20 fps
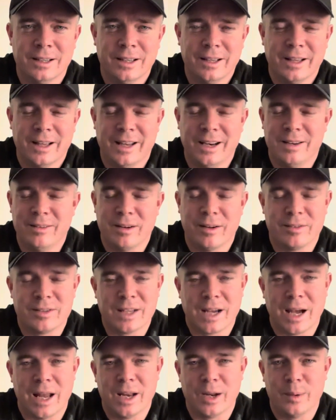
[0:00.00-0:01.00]
I didn't have enough
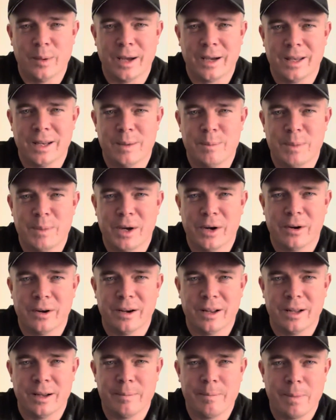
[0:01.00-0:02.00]
time to go out and get a beer
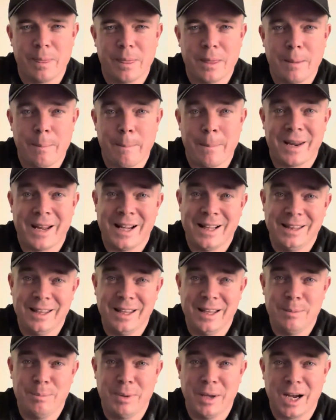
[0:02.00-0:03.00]
tonight, but I
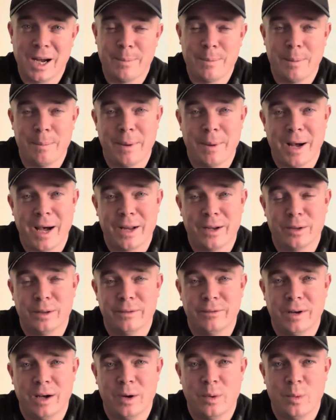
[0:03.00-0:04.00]
did pick up a bottle
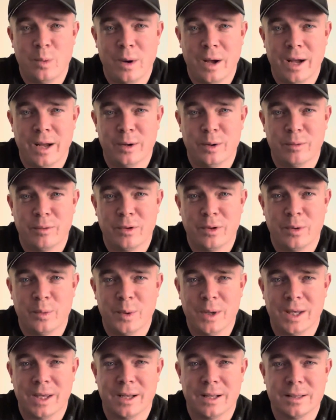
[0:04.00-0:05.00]
of wine over the
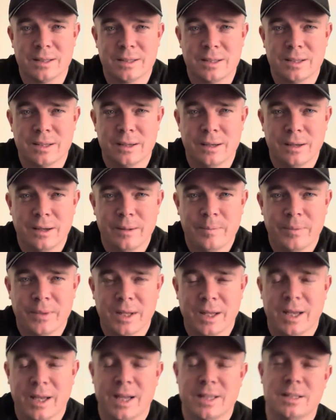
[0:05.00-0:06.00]
weekends.
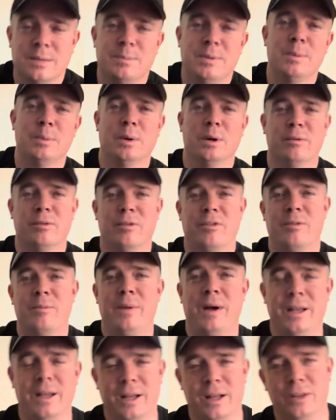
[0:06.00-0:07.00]
Had some people over for
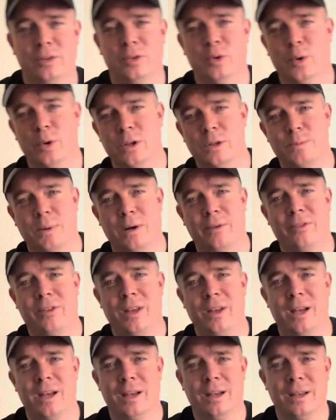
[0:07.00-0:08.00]
my daughter's
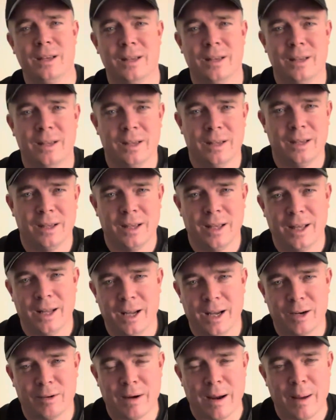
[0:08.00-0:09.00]
birthday, and
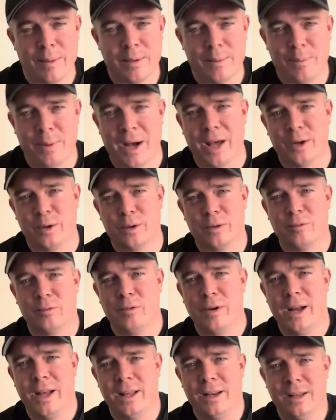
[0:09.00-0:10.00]
I grabbed a bottle of
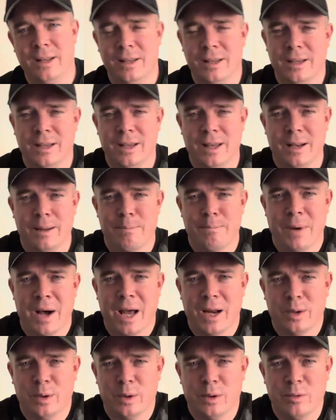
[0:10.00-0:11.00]
red and a
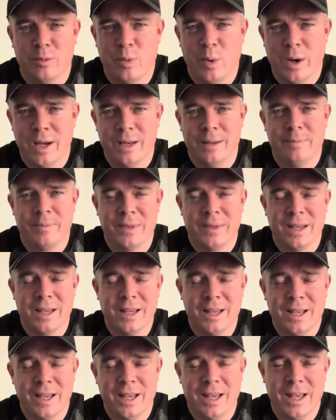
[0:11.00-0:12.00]
bottle of white,
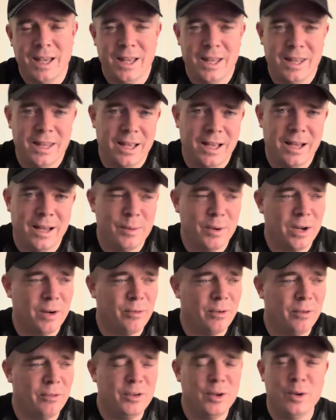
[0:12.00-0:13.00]
and I'm going to
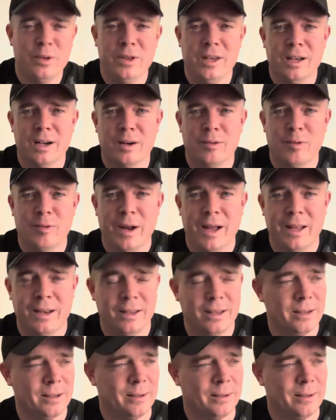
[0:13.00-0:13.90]
review the red.